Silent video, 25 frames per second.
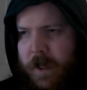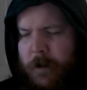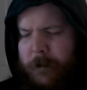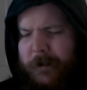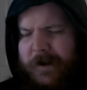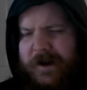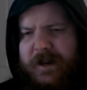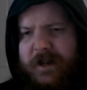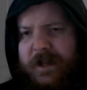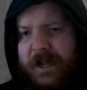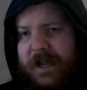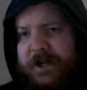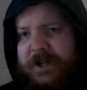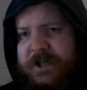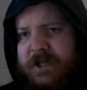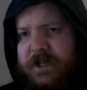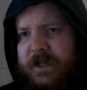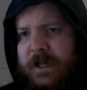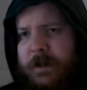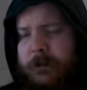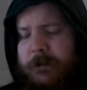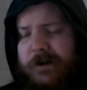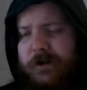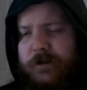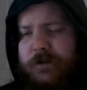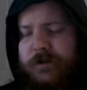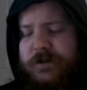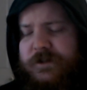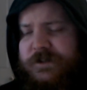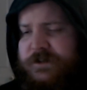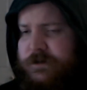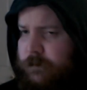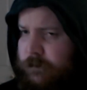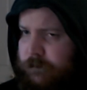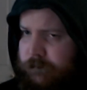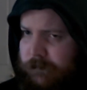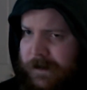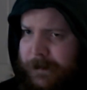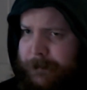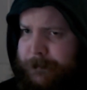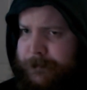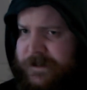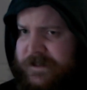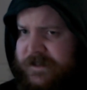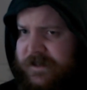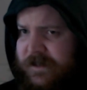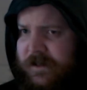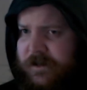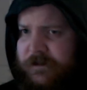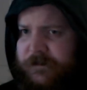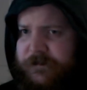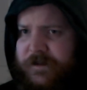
When I actually came across one particular